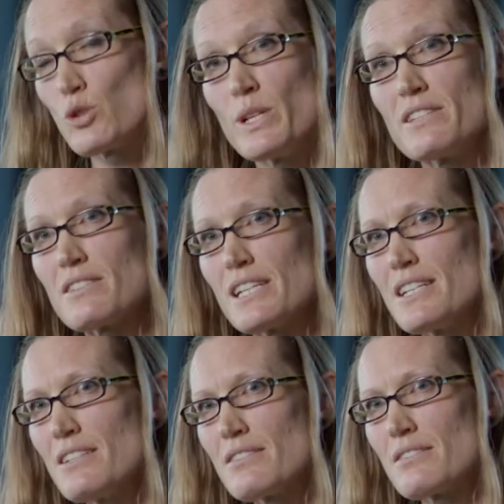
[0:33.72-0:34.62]
twin
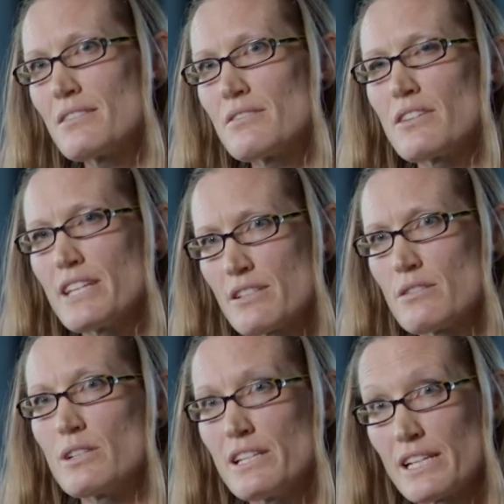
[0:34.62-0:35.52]
studies, so that's
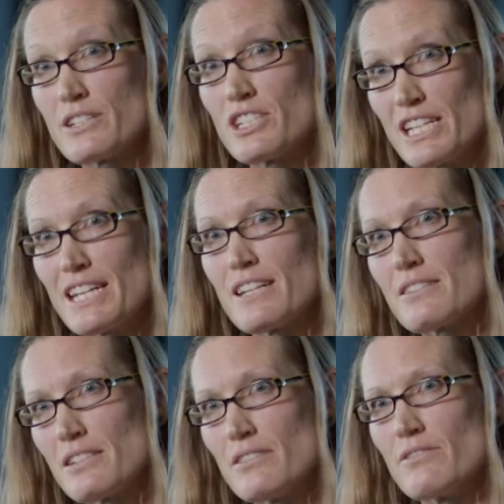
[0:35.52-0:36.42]
looking at
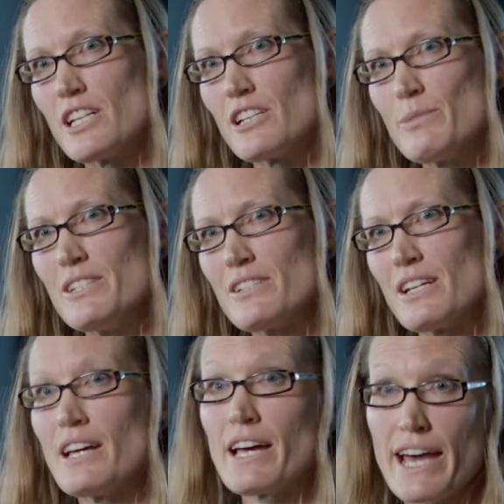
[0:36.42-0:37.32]
genetics and
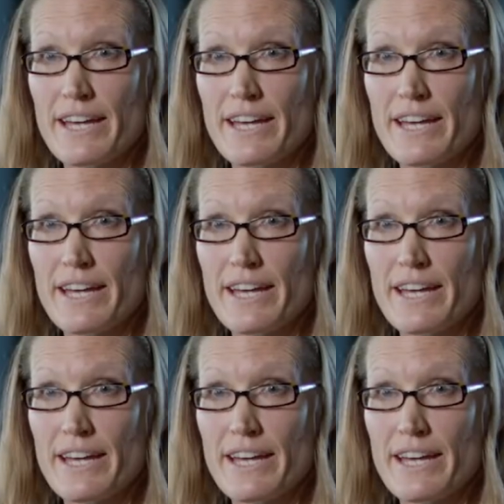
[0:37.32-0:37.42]
environment